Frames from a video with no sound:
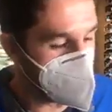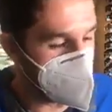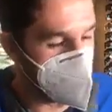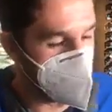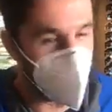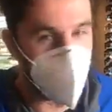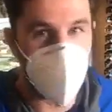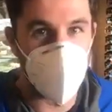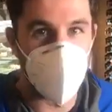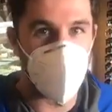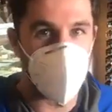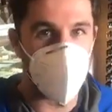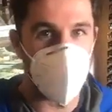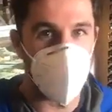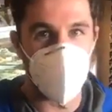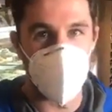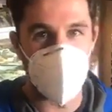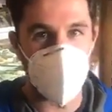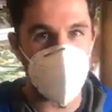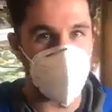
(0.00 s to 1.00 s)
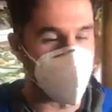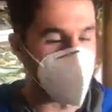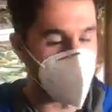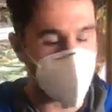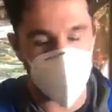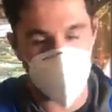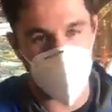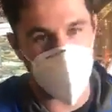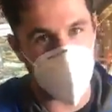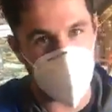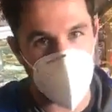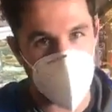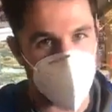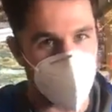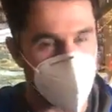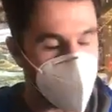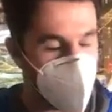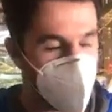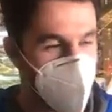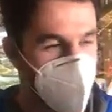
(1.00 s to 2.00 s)
swimming with my buddies, my
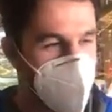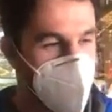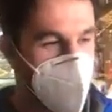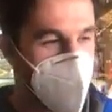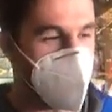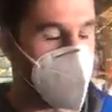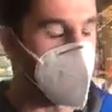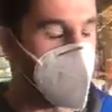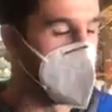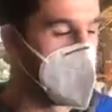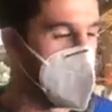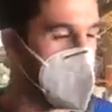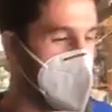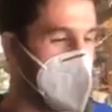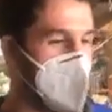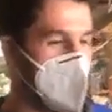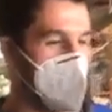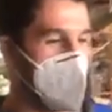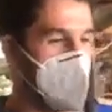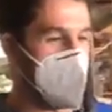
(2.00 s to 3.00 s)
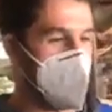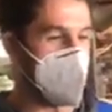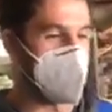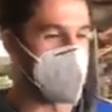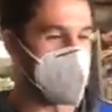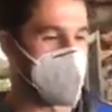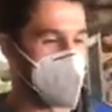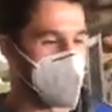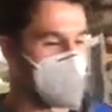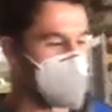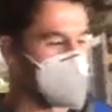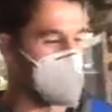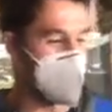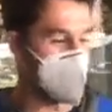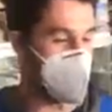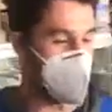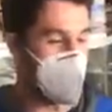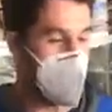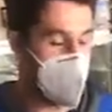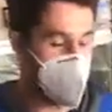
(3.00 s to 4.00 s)
master's swim team, and they
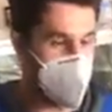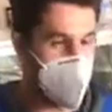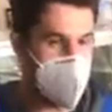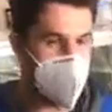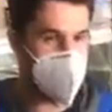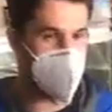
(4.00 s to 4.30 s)
were laughing at a